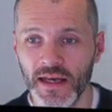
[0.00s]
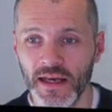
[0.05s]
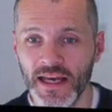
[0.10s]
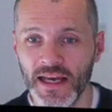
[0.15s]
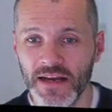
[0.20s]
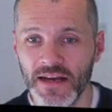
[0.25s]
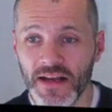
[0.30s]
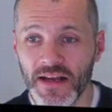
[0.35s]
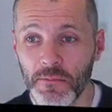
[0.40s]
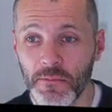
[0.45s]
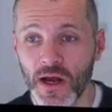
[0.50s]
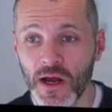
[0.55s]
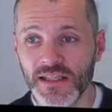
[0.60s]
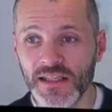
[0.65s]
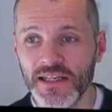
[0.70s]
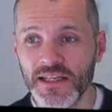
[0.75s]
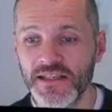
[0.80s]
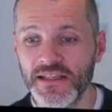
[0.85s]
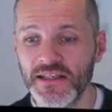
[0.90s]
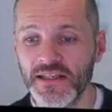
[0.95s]
If that
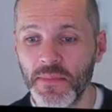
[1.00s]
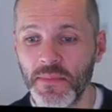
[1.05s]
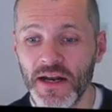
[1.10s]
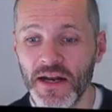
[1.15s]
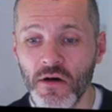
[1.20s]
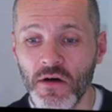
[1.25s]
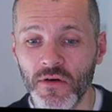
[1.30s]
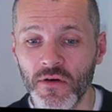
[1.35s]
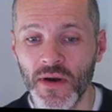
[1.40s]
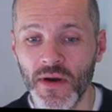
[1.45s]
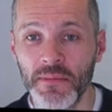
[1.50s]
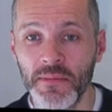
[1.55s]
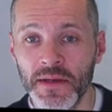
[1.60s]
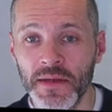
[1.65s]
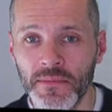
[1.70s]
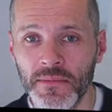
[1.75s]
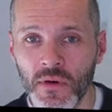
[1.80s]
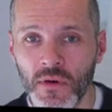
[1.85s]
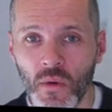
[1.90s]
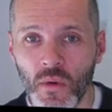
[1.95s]
process is a bit
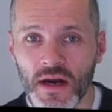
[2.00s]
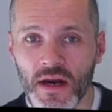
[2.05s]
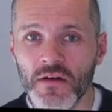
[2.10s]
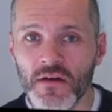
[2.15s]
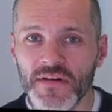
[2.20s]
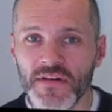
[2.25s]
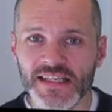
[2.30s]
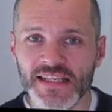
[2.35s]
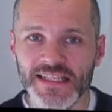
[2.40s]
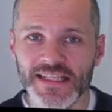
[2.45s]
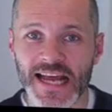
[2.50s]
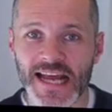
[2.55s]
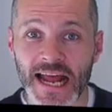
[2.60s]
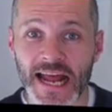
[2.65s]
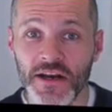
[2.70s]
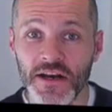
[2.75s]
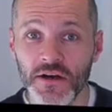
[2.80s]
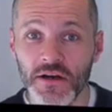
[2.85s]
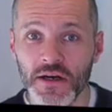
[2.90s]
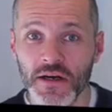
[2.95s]
overwhelming, why not visit
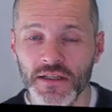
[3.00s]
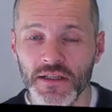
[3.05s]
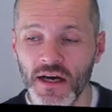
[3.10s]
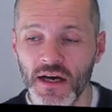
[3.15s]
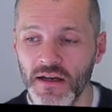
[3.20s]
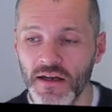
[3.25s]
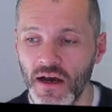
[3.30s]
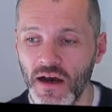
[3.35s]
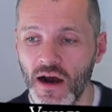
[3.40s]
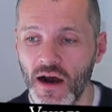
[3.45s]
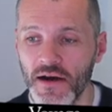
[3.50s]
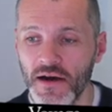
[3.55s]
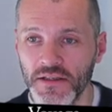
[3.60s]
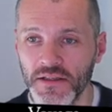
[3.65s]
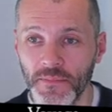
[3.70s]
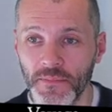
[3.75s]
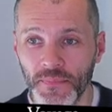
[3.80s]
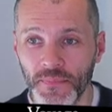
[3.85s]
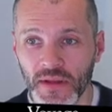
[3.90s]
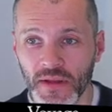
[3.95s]
tender.art?
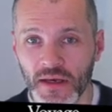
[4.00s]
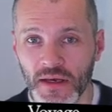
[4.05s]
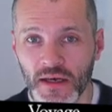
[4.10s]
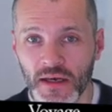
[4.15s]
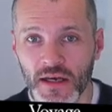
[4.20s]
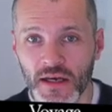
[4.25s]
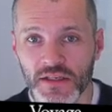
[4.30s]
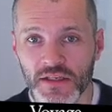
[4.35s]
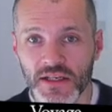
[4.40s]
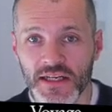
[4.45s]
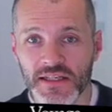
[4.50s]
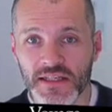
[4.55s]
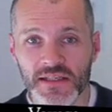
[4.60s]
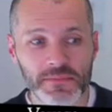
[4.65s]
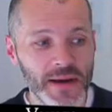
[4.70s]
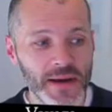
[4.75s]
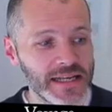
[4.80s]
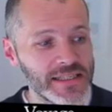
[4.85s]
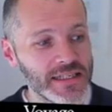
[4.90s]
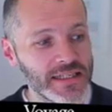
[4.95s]
So this is
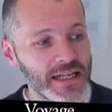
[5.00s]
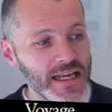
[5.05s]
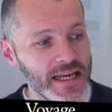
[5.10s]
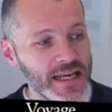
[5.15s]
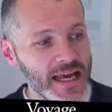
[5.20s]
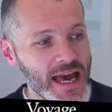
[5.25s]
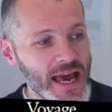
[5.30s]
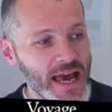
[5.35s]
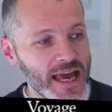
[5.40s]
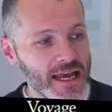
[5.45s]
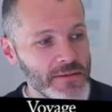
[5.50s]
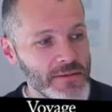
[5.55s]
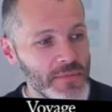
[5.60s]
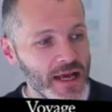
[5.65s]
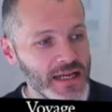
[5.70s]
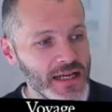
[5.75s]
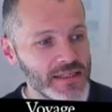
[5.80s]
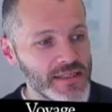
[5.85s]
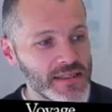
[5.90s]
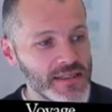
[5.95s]
basically a
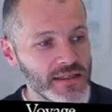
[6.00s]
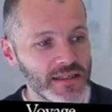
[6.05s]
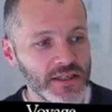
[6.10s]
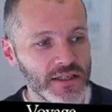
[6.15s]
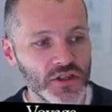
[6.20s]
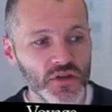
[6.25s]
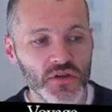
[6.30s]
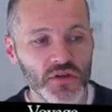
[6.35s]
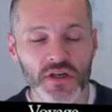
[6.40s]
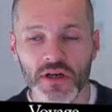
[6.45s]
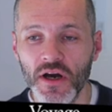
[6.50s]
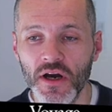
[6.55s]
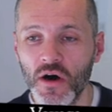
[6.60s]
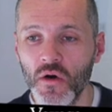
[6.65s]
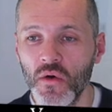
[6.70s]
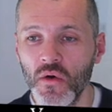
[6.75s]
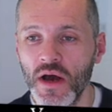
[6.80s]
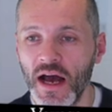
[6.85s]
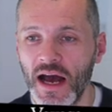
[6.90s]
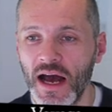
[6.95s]
place that you can
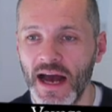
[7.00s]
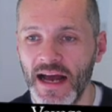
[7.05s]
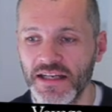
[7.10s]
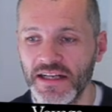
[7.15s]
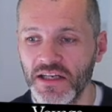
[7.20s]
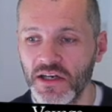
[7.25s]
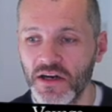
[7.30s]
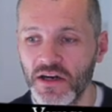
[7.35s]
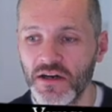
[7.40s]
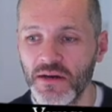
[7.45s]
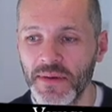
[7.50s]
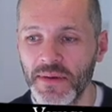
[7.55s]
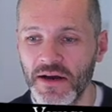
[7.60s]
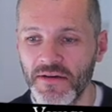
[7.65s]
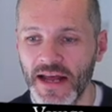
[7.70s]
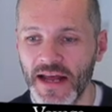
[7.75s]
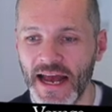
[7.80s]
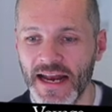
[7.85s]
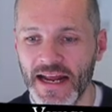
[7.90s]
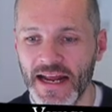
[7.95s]
go to learn
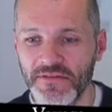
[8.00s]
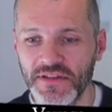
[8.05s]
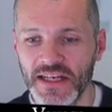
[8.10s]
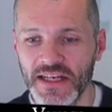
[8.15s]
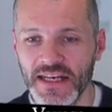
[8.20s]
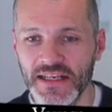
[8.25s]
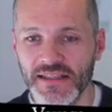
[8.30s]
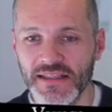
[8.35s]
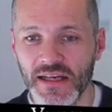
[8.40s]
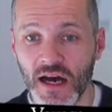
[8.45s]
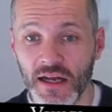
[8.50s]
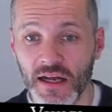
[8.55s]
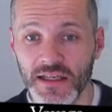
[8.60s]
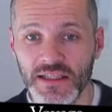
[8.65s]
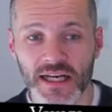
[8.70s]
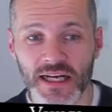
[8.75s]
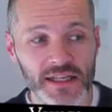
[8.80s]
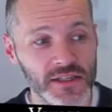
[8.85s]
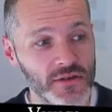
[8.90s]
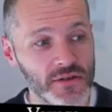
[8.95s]
about NFTs on the
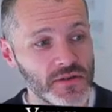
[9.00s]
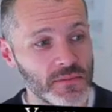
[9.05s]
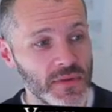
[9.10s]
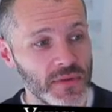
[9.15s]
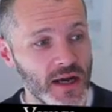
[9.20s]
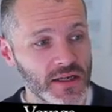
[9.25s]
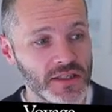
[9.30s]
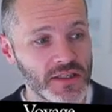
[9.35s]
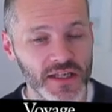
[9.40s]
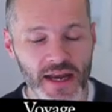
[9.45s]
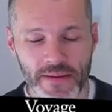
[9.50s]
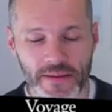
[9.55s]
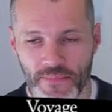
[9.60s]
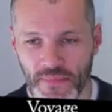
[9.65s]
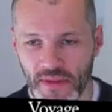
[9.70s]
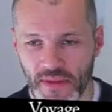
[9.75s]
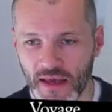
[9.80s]
Tezos blockchain.